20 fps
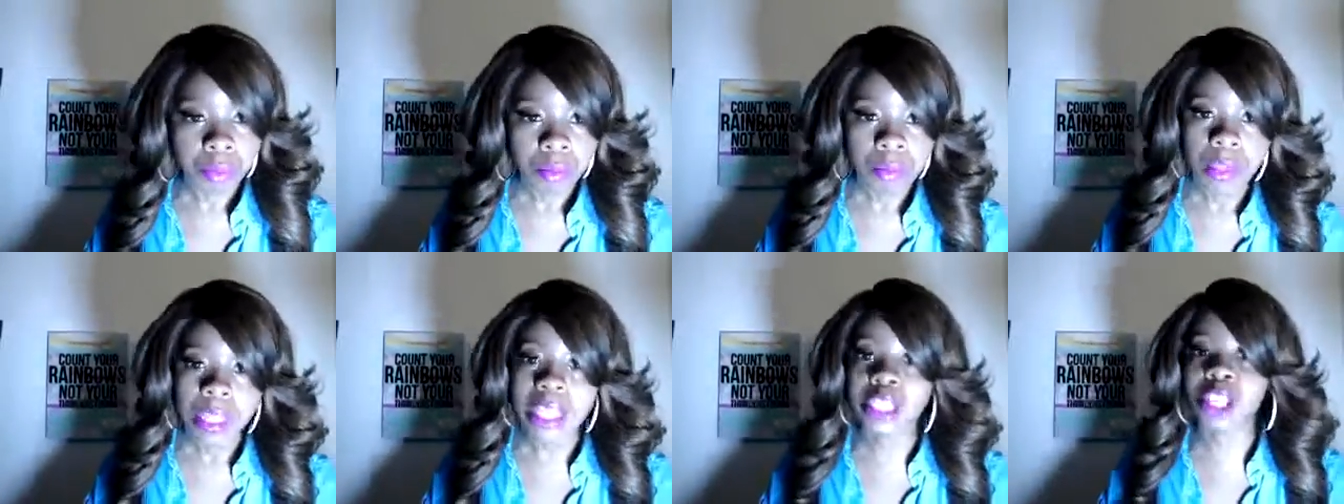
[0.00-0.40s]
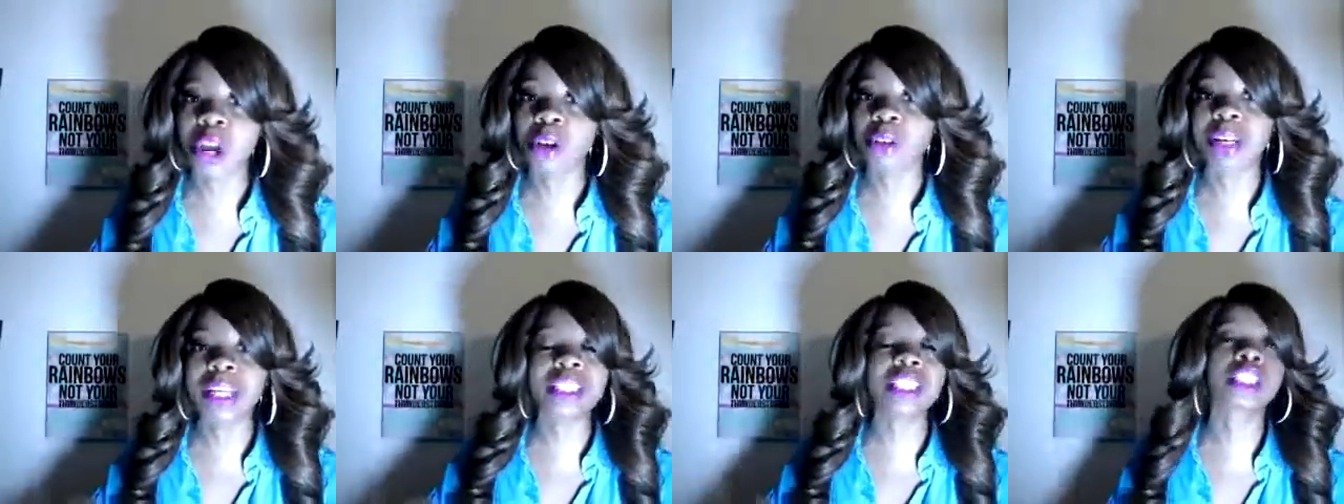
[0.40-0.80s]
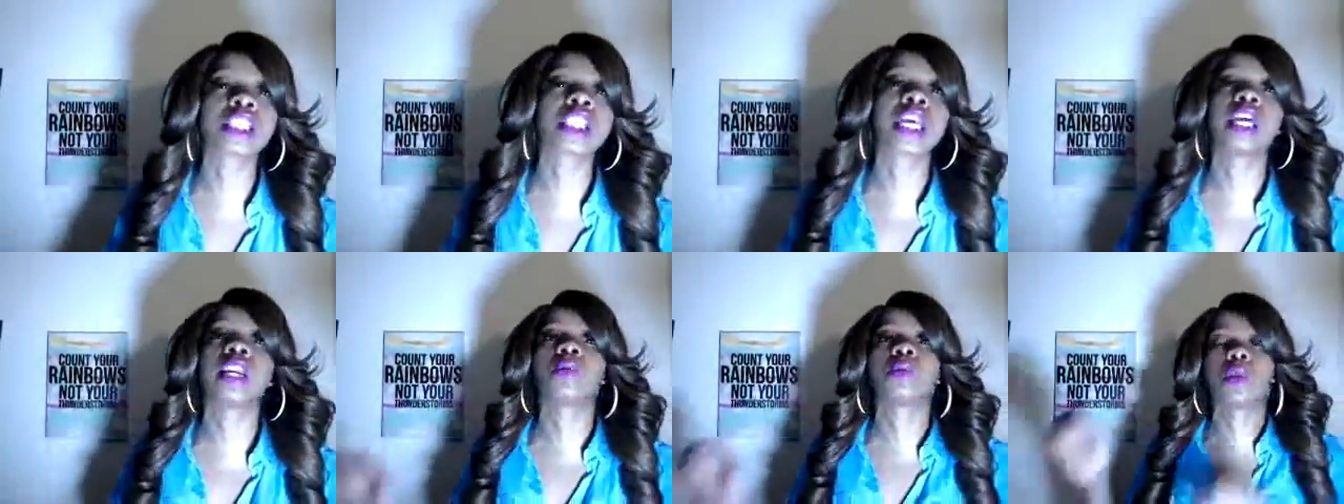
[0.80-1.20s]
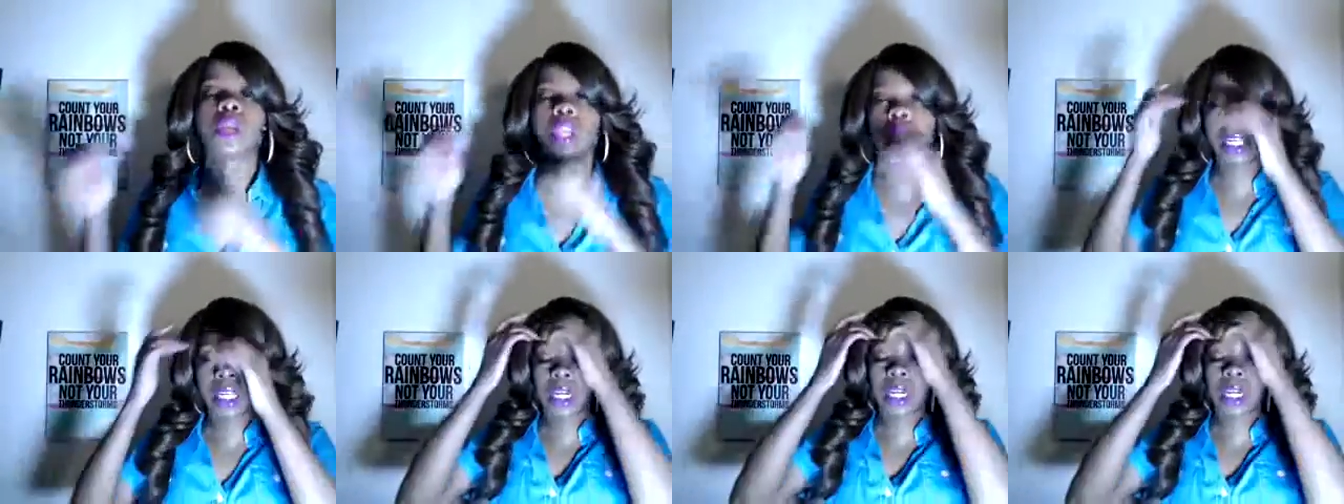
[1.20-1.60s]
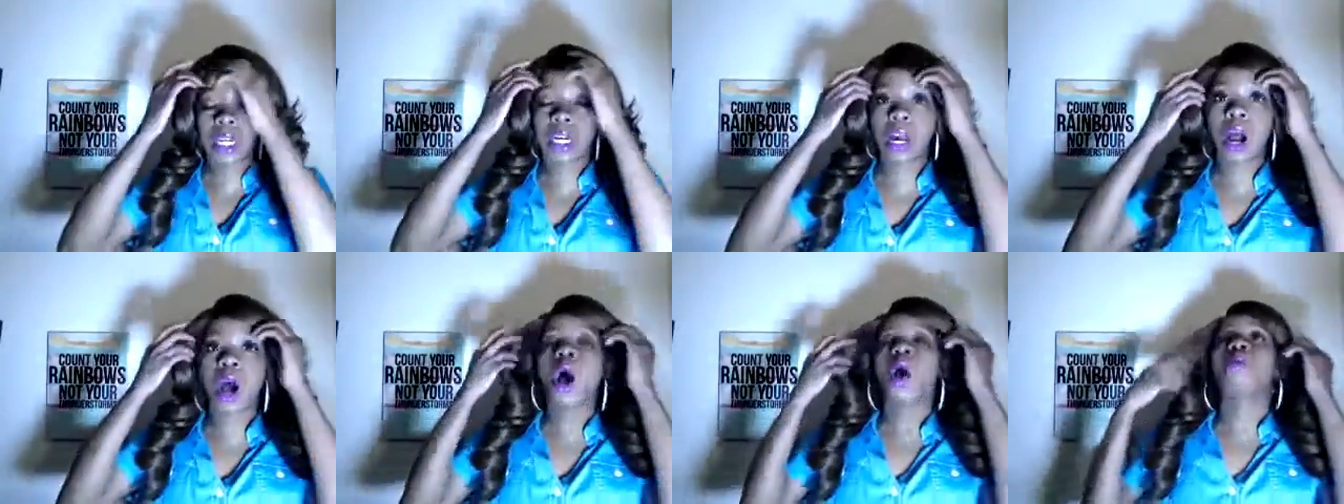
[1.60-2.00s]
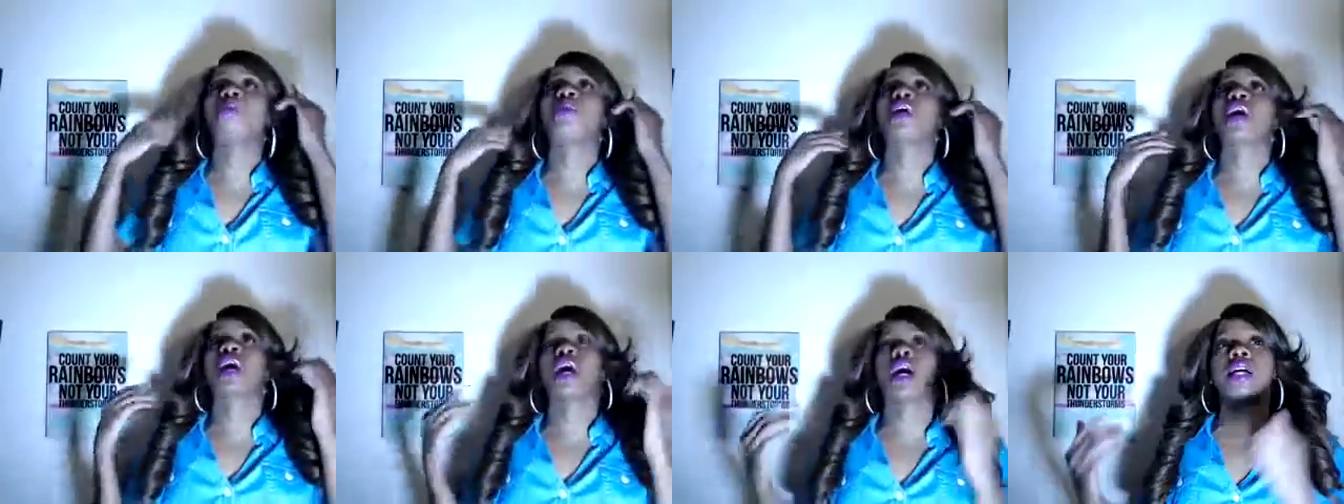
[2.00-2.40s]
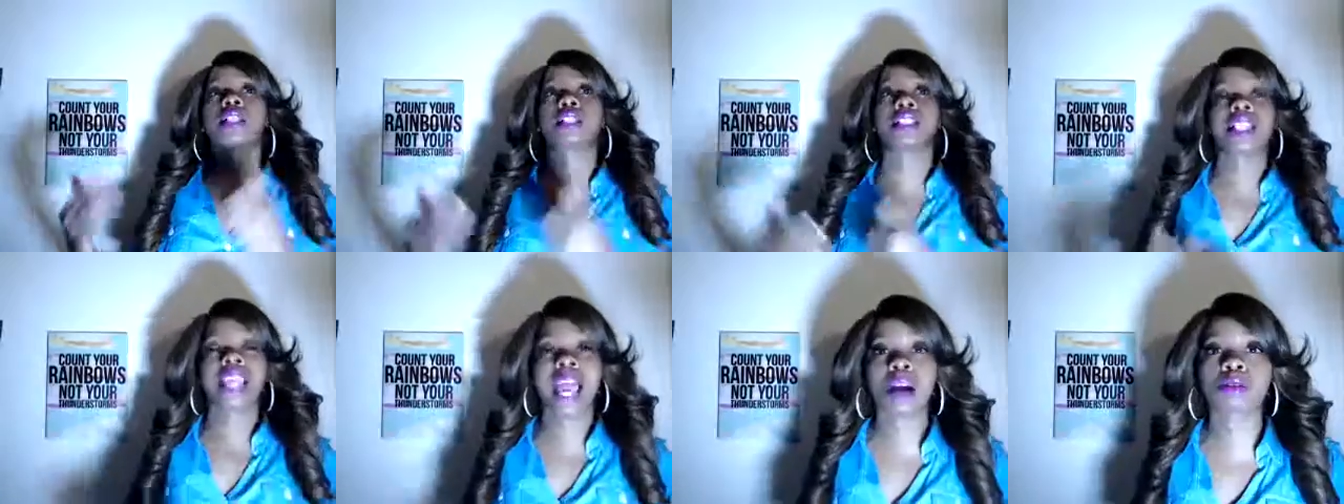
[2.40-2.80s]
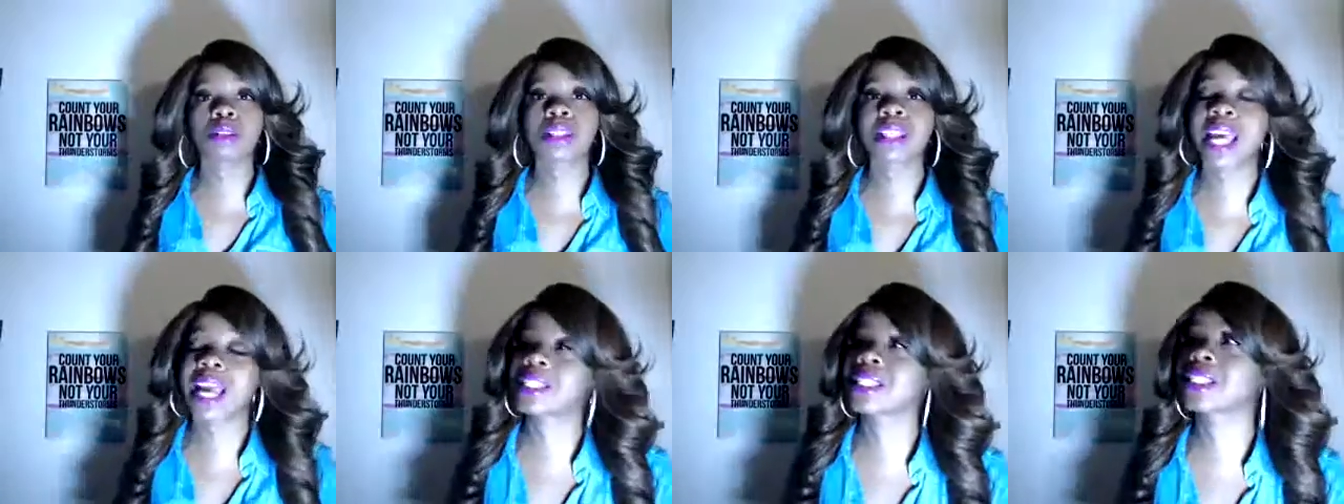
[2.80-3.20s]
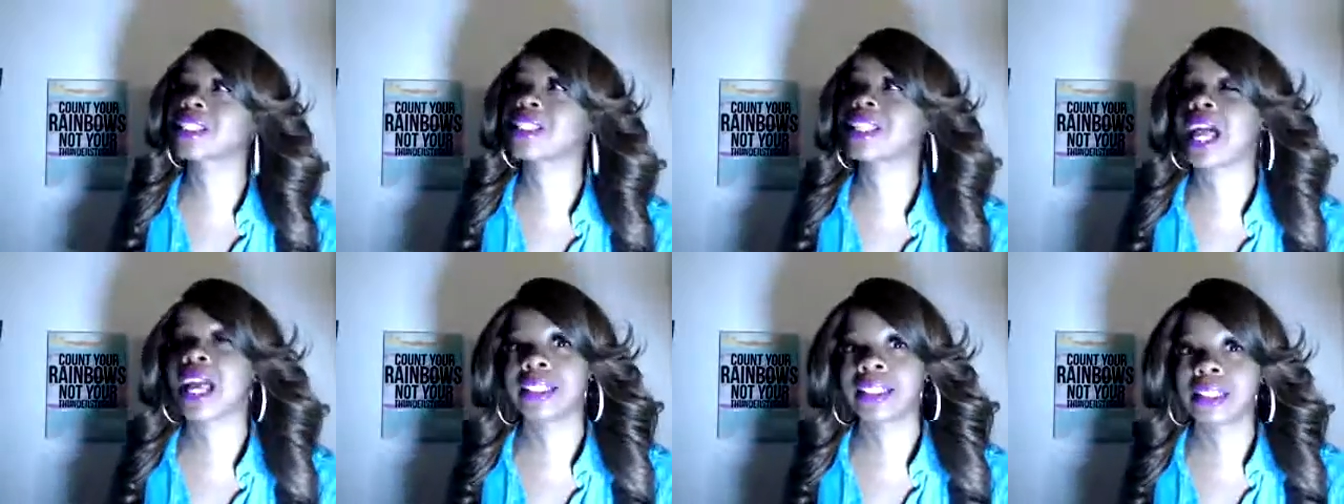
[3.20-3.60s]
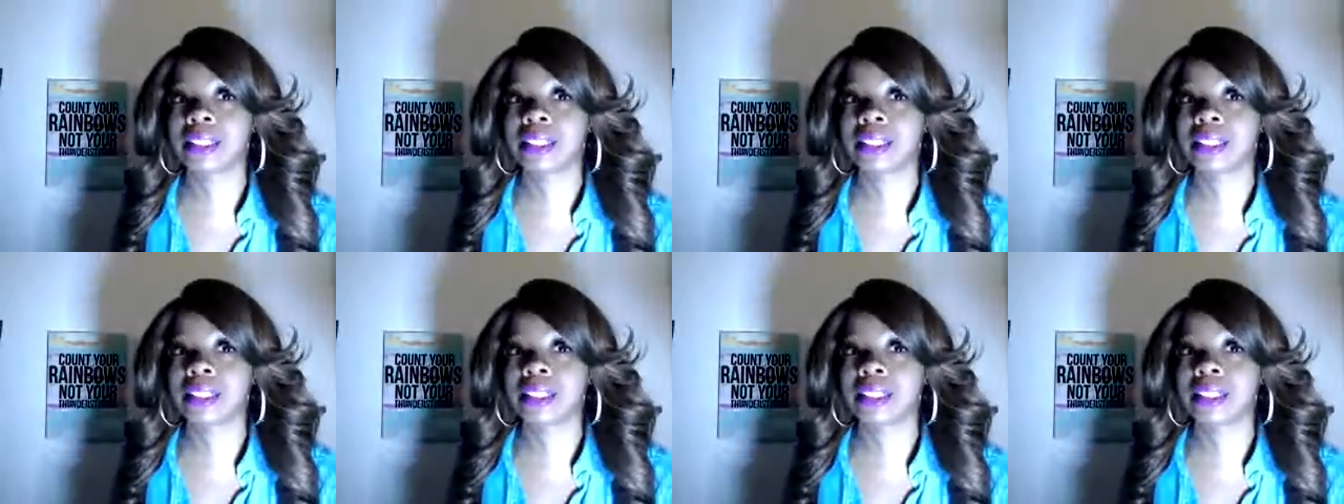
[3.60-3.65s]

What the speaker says: So this is getting really good, because now Saxe is like,